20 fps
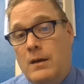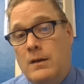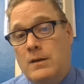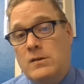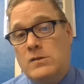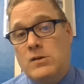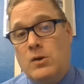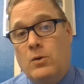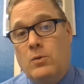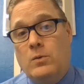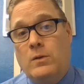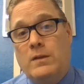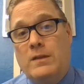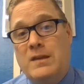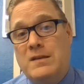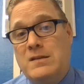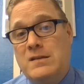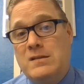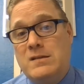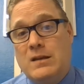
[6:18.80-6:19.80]
So
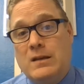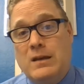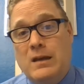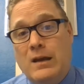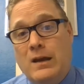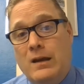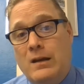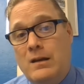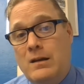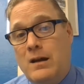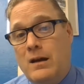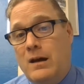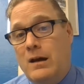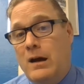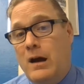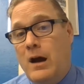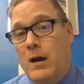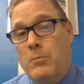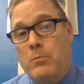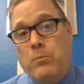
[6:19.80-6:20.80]
this is again
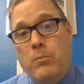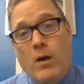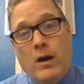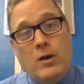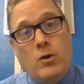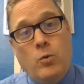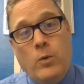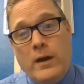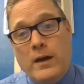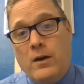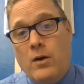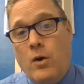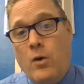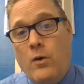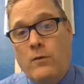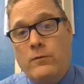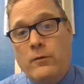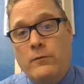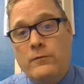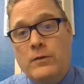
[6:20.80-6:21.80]
a quick
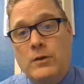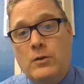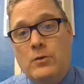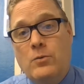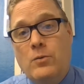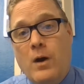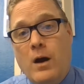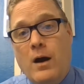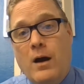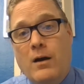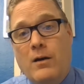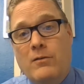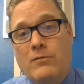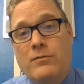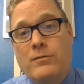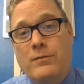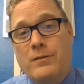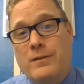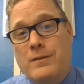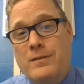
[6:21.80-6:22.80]
overview
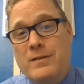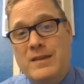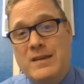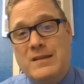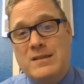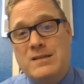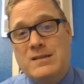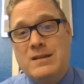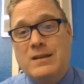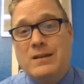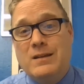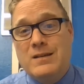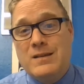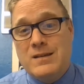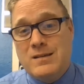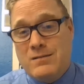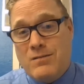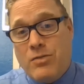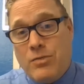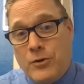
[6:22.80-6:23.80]
of this
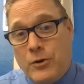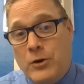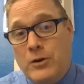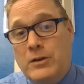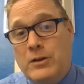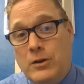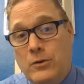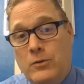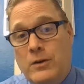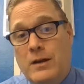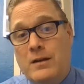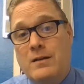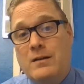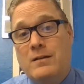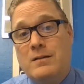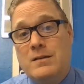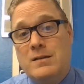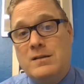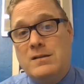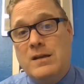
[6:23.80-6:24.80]
third unit,
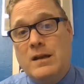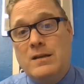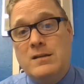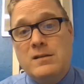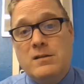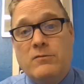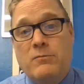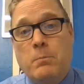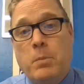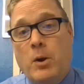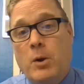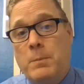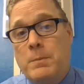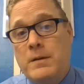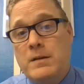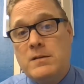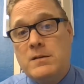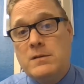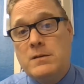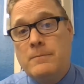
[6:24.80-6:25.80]
Sense of
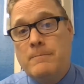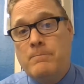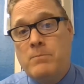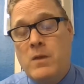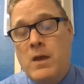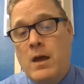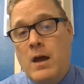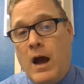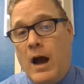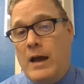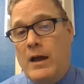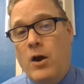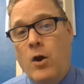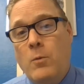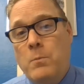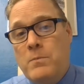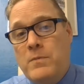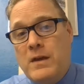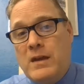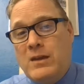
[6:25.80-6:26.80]
Purpose. I
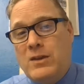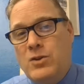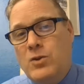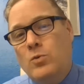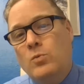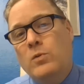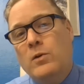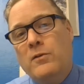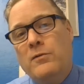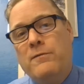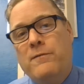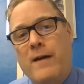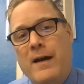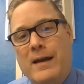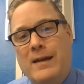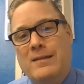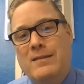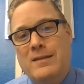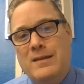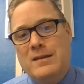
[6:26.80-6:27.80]
hope that you will
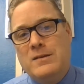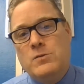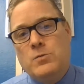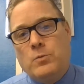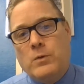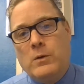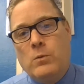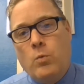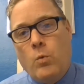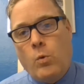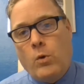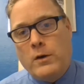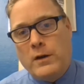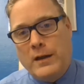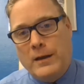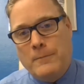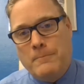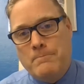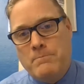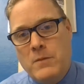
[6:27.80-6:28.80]
find this
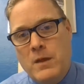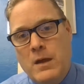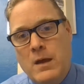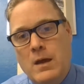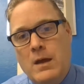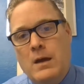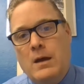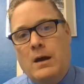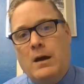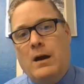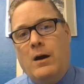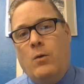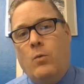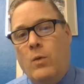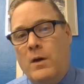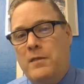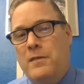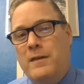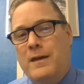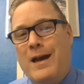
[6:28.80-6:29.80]
rewarding.
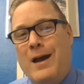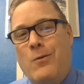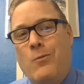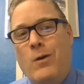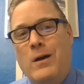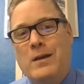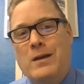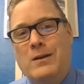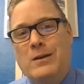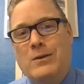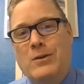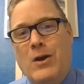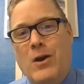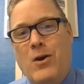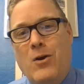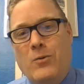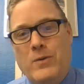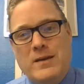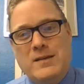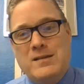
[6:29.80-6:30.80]
One thing I want you to
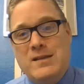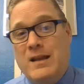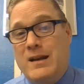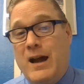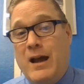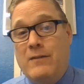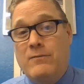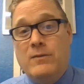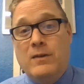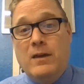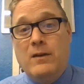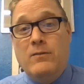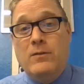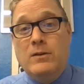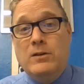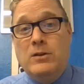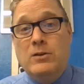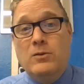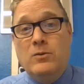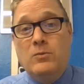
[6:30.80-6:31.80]
know is that I've
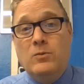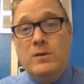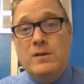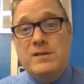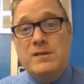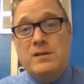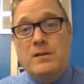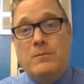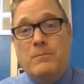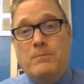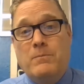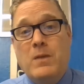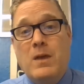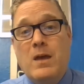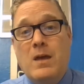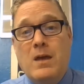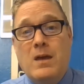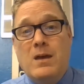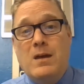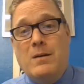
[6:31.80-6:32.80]
given you some
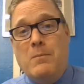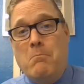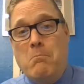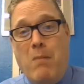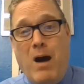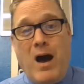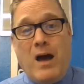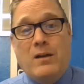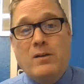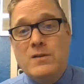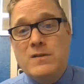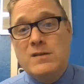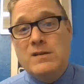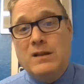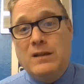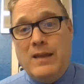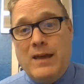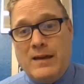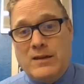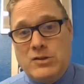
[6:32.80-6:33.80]
model
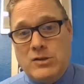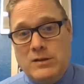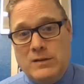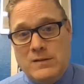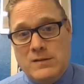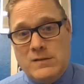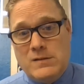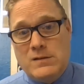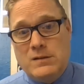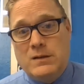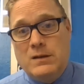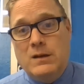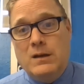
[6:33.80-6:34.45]
selections.